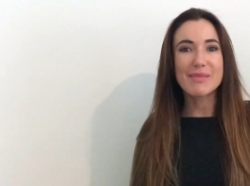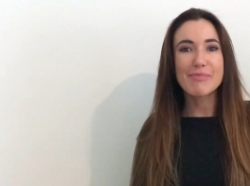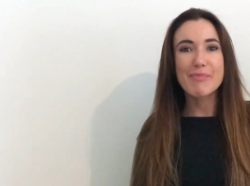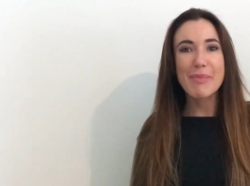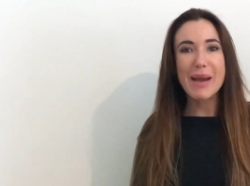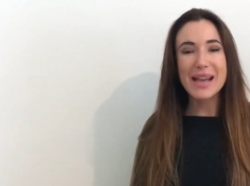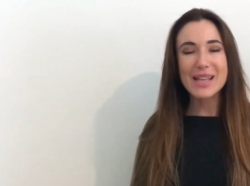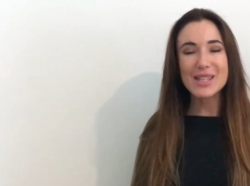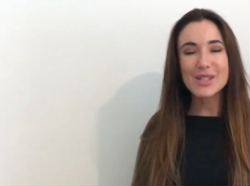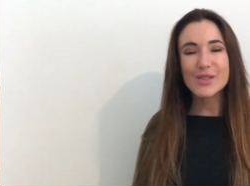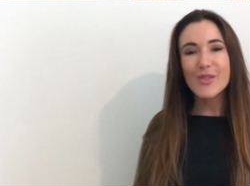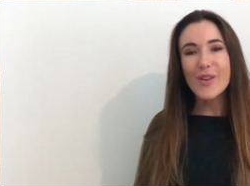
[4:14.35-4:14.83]

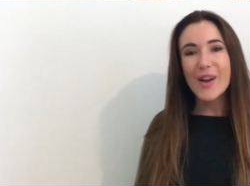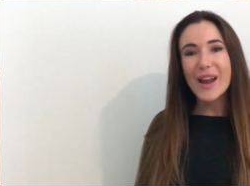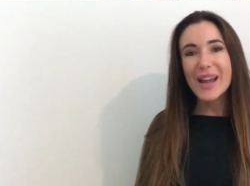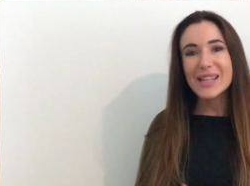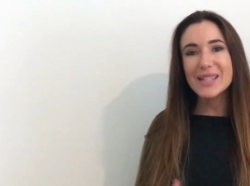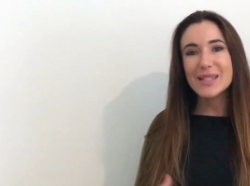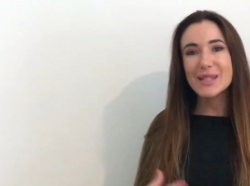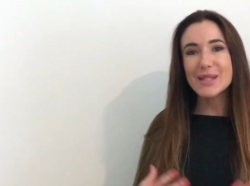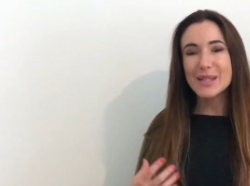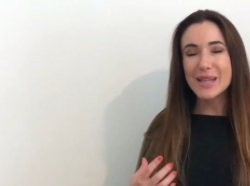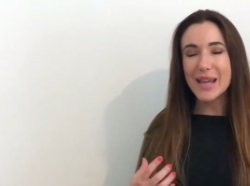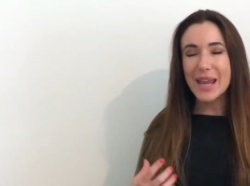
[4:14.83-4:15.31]
best
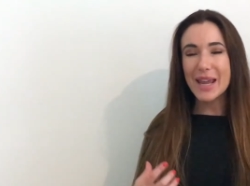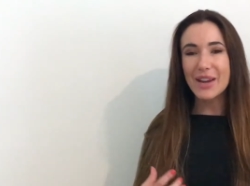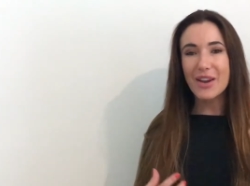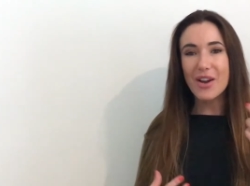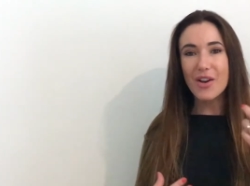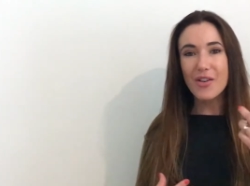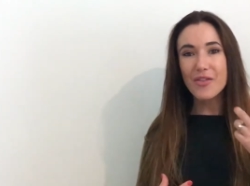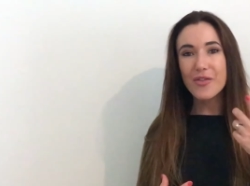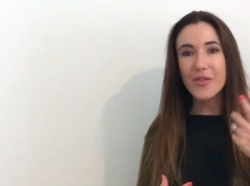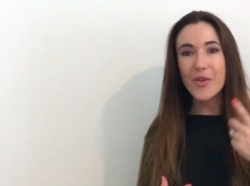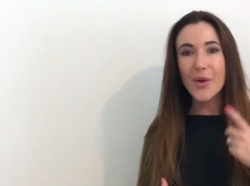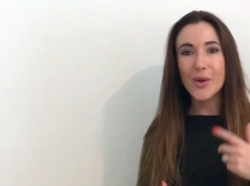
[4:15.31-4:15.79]
friend to take
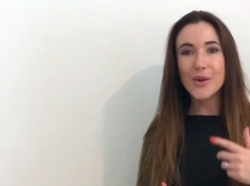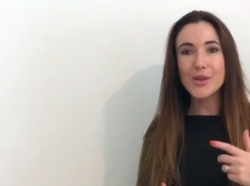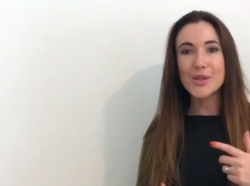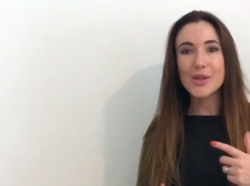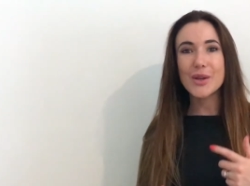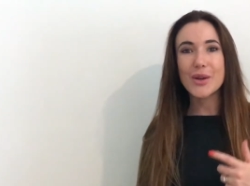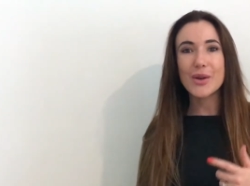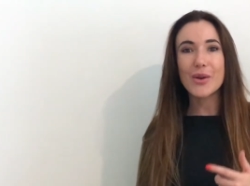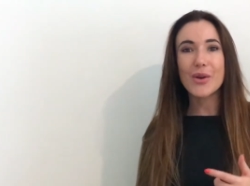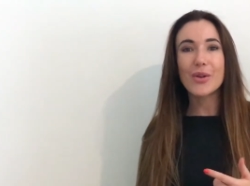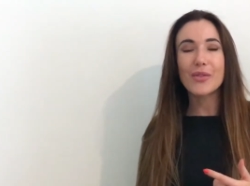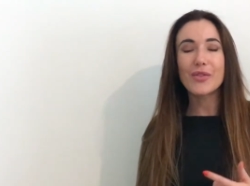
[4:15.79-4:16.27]
a
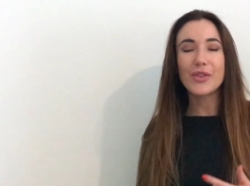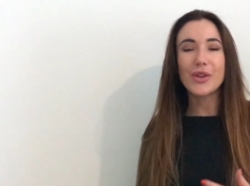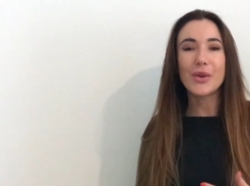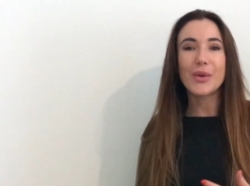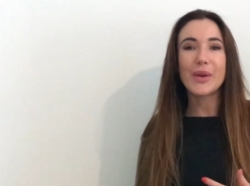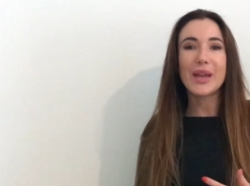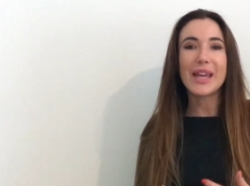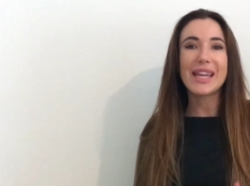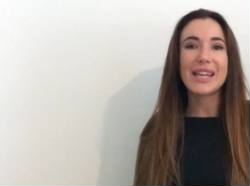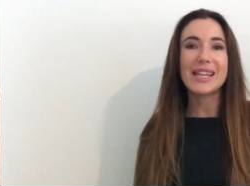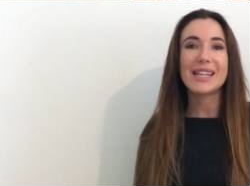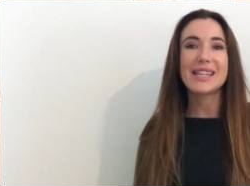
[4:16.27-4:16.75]
photo of
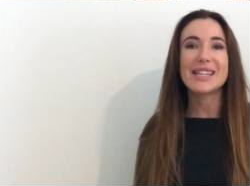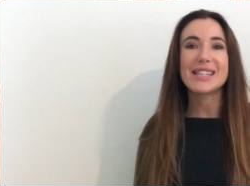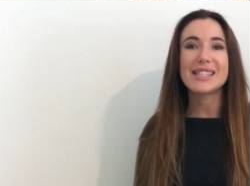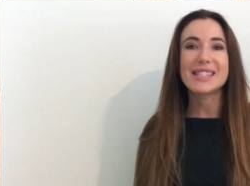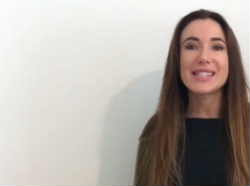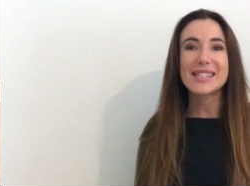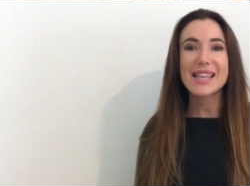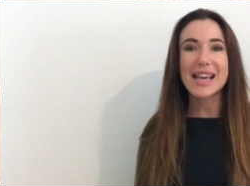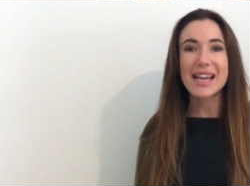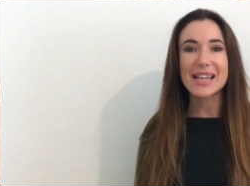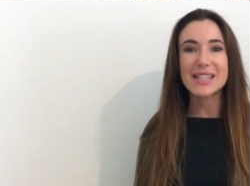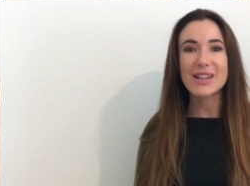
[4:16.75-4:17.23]
you in
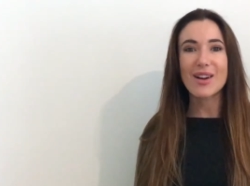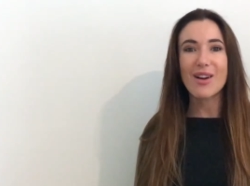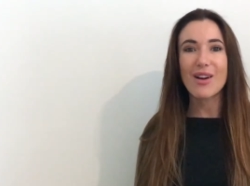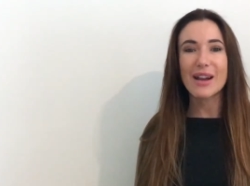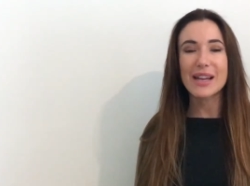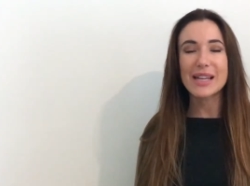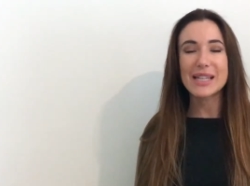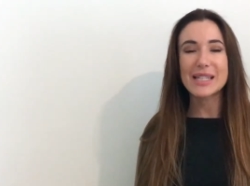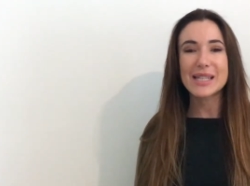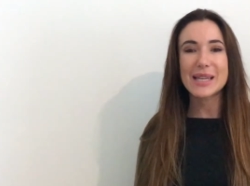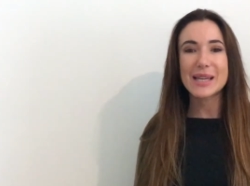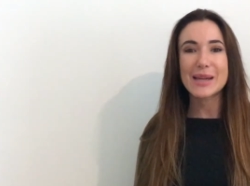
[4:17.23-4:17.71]
said
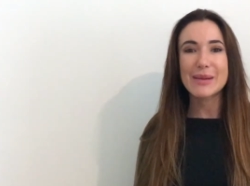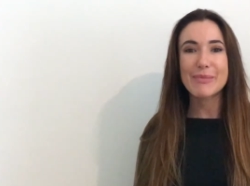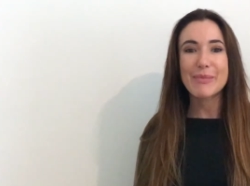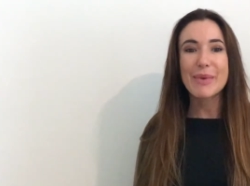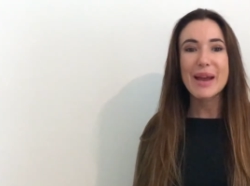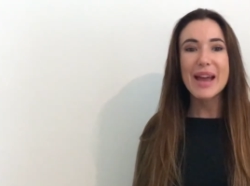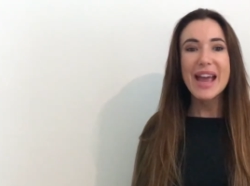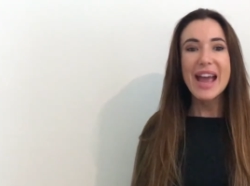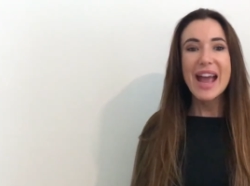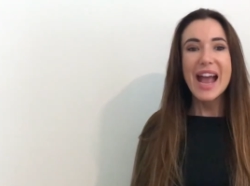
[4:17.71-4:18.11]
item,